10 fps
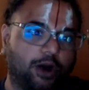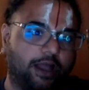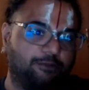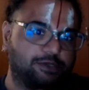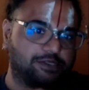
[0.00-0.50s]

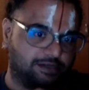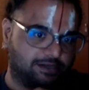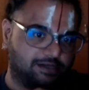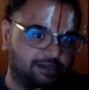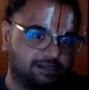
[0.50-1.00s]
I was
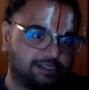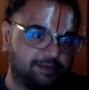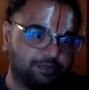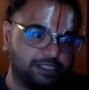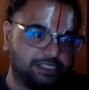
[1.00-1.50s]
a
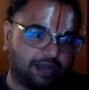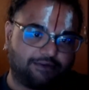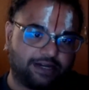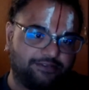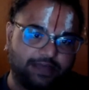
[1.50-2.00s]
simple
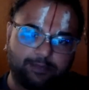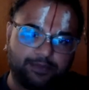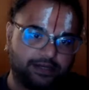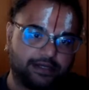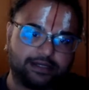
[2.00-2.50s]
Java
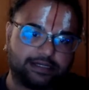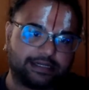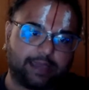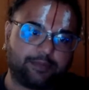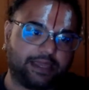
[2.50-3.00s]
developer
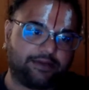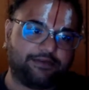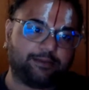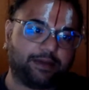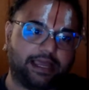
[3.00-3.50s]
typing
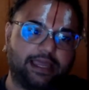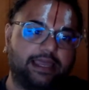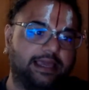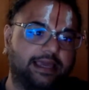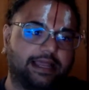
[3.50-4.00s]
away my